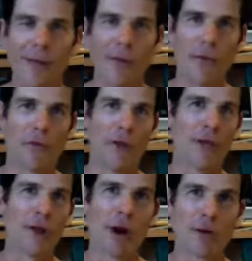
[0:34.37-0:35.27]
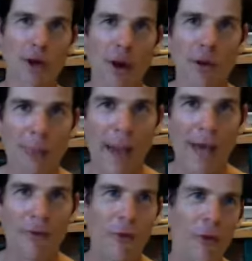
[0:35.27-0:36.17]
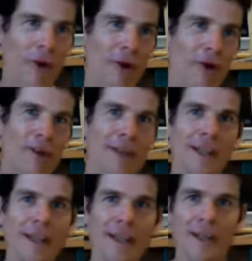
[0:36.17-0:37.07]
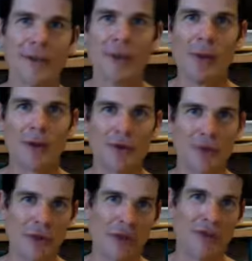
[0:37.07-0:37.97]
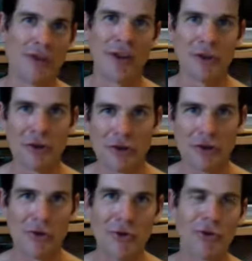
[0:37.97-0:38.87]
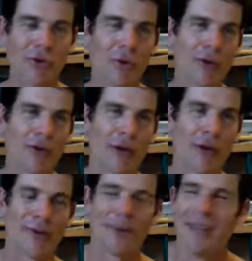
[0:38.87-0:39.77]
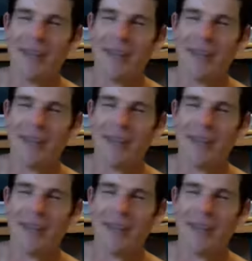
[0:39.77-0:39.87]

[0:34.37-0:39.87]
that the vegan lifestyle is bad for you and too much fruit gives you dental issues and all this stuff. And